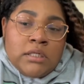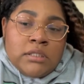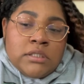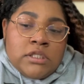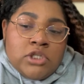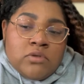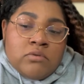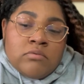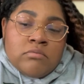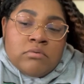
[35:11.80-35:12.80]

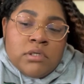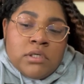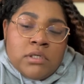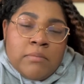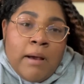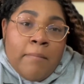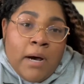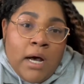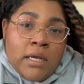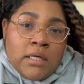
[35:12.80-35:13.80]
to my
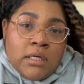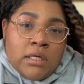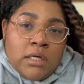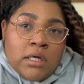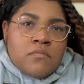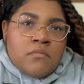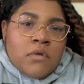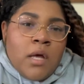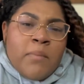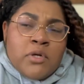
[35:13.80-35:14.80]
body.
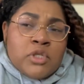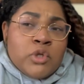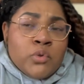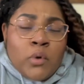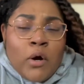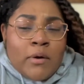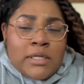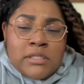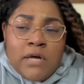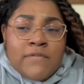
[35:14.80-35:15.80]
Person who already
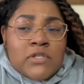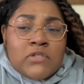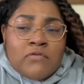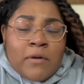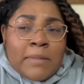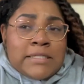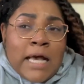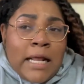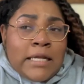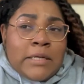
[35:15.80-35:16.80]
suffers from
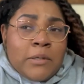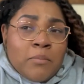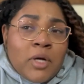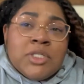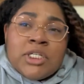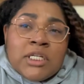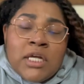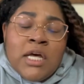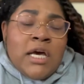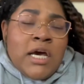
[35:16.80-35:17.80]
anxiety and depression,
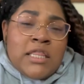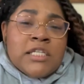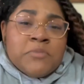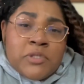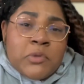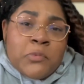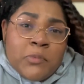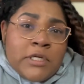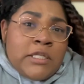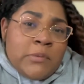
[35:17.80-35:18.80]
this was a
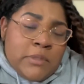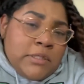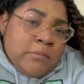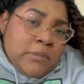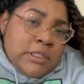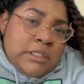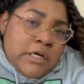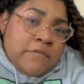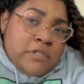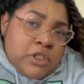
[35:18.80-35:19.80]
really, really, really
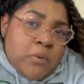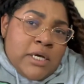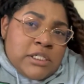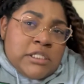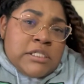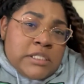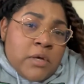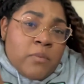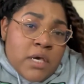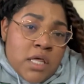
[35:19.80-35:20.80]
tough situation to
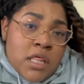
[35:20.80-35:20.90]
sit with.